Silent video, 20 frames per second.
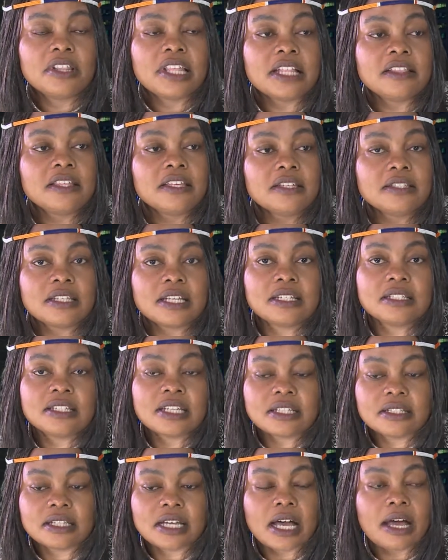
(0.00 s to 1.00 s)
The things that
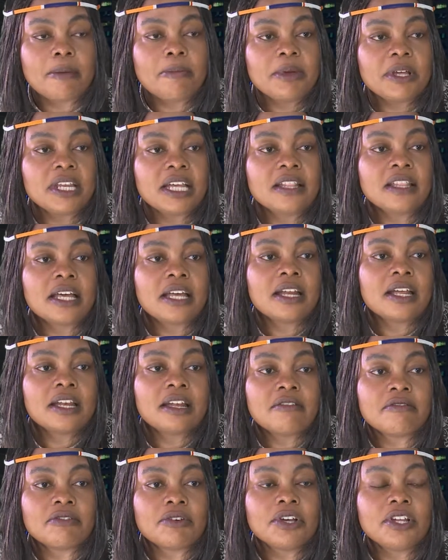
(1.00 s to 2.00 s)
just happen and are
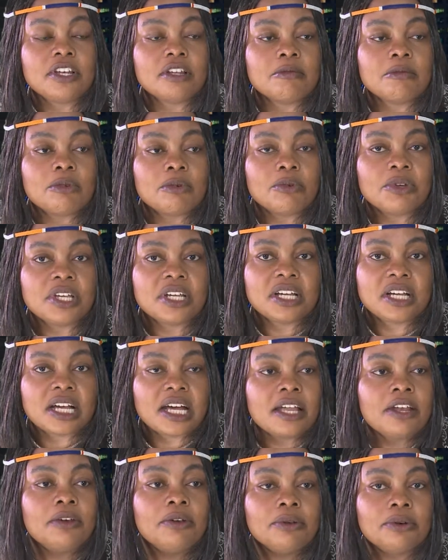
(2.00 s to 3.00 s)
unavoidable, we
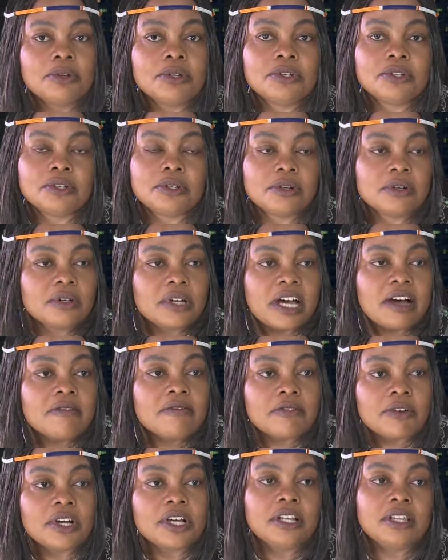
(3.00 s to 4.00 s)
cannot
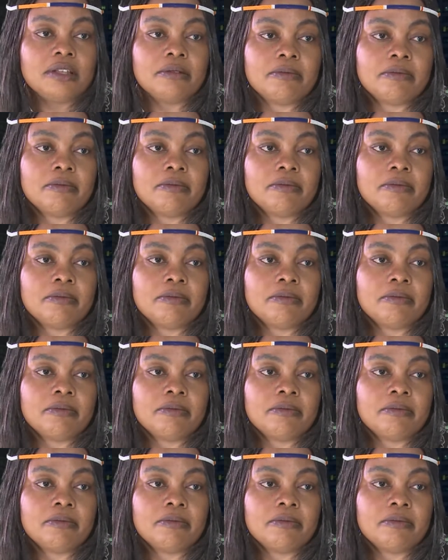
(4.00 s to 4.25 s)
avoid them,